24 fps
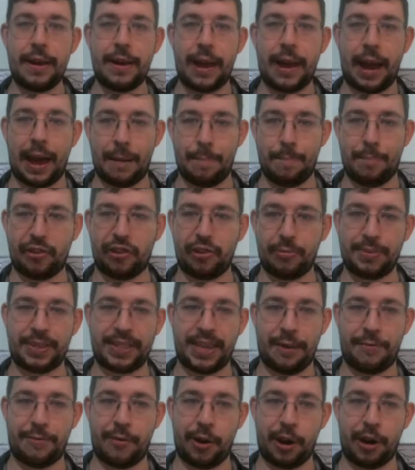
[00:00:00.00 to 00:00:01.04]
and bishop
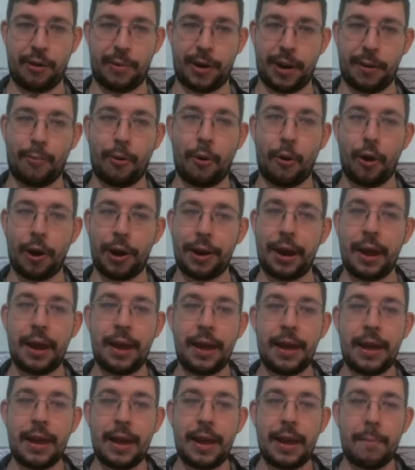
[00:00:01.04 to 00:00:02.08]
c3 to win a pawn.
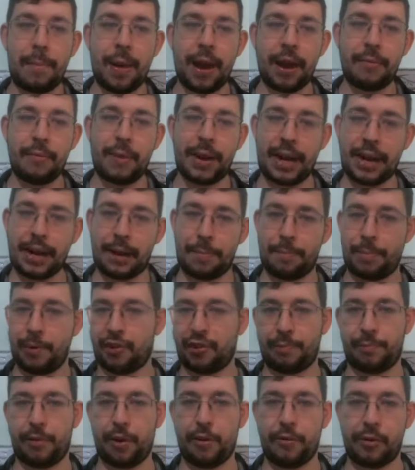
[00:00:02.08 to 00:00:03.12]
But winning the
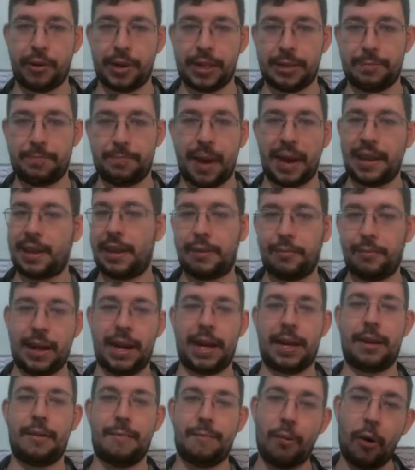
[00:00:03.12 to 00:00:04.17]
bishop for a rook is better than
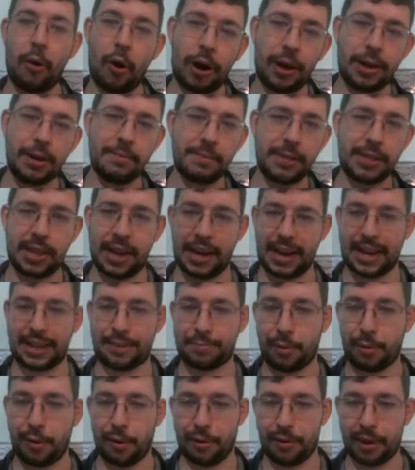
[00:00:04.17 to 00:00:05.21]
winning the pawn, so that's
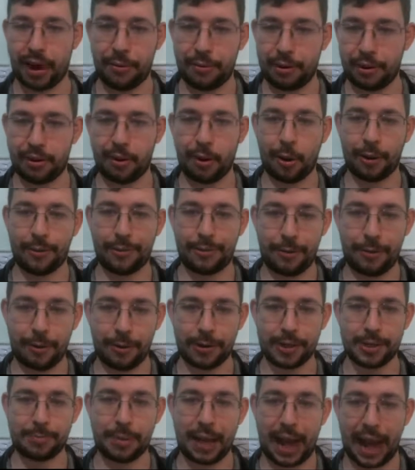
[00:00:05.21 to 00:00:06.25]
probably what I would have gone for
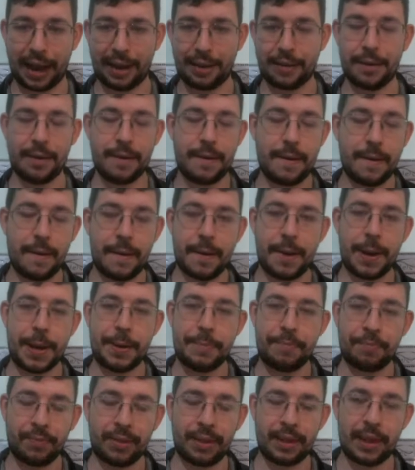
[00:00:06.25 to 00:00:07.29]
as black.
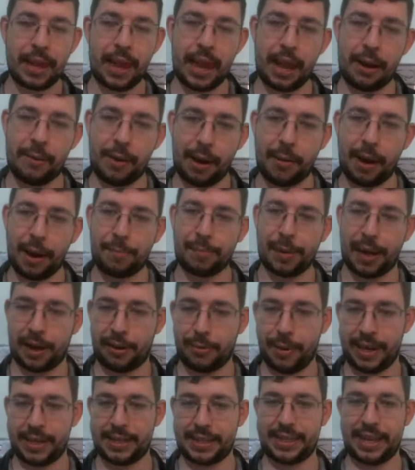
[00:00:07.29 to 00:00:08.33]
Anyway, white played
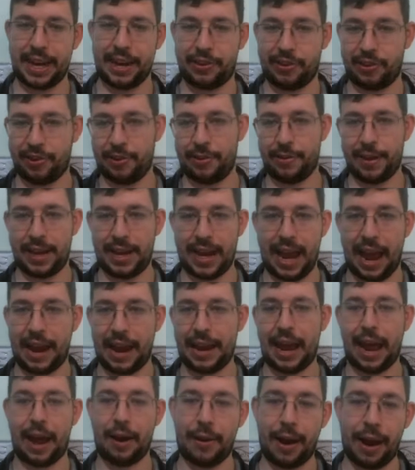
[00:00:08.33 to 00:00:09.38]
queen c2, and yeah,
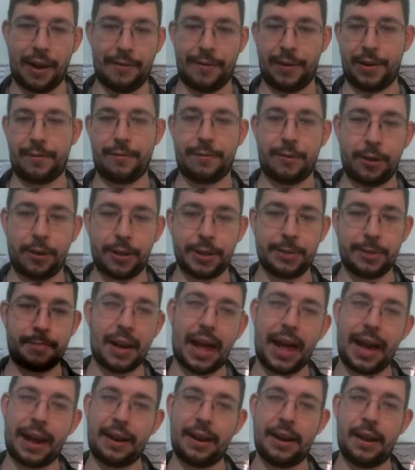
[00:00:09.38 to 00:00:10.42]
now everything falls
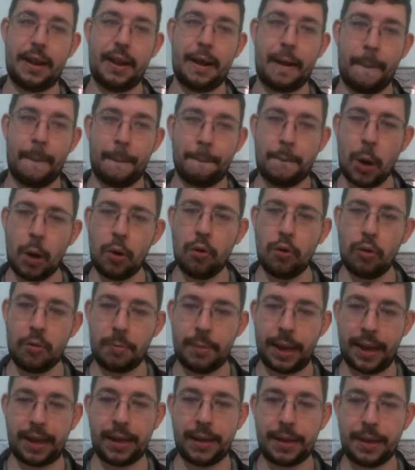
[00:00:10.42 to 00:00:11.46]
apart.
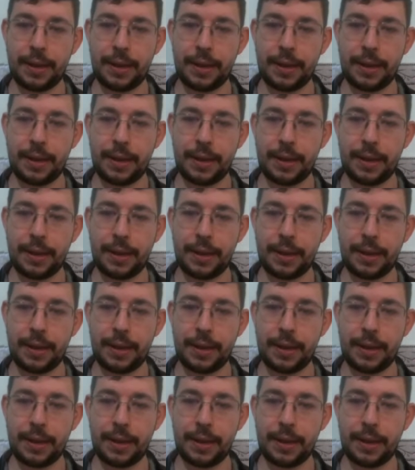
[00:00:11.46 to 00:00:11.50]
Boom!